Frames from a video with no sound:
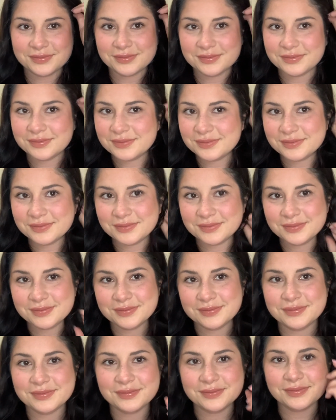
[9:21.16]
So I
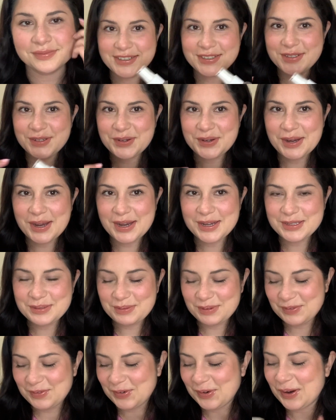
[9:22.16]
forgot to show you guys
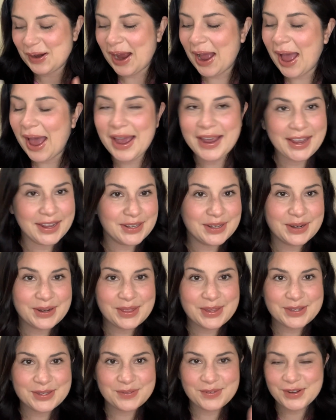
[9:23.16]
before I ended
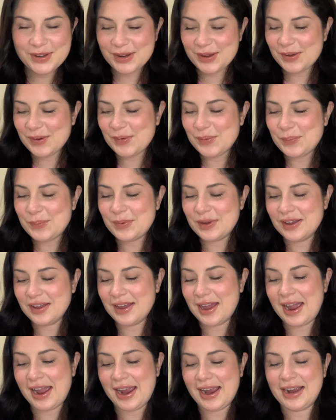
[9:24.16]
this video, but
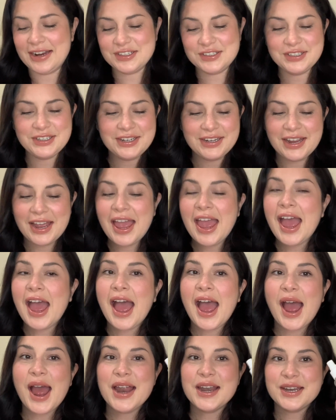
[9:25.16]
I actually
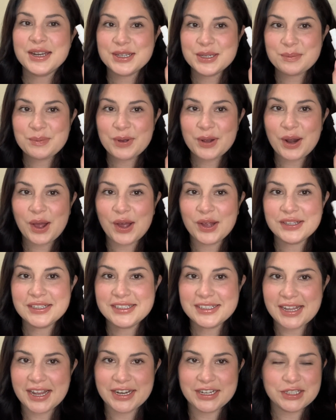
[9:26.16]
need to put on
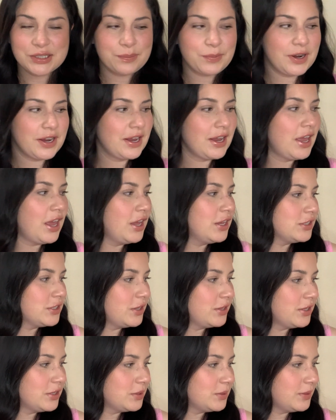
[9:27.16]
setting spray. So
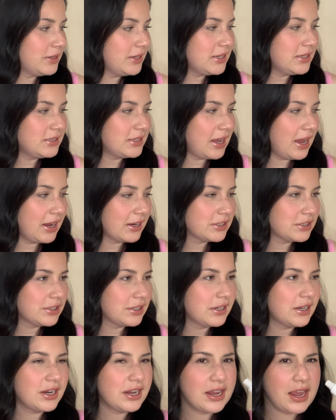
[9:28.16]
this one is
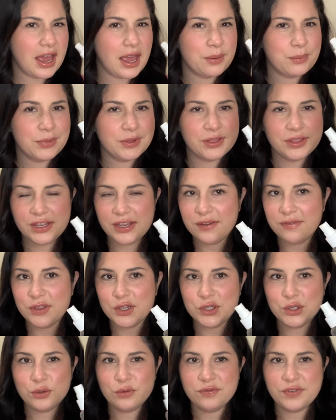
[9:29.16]
actually, I believe, the
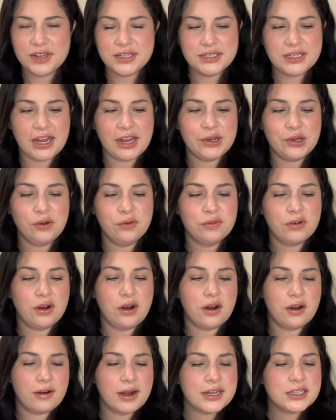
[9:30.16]
Too Faced Hangover
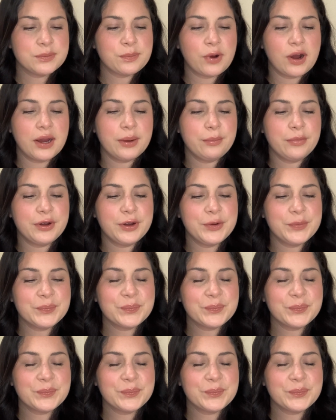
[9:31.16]
RX primer.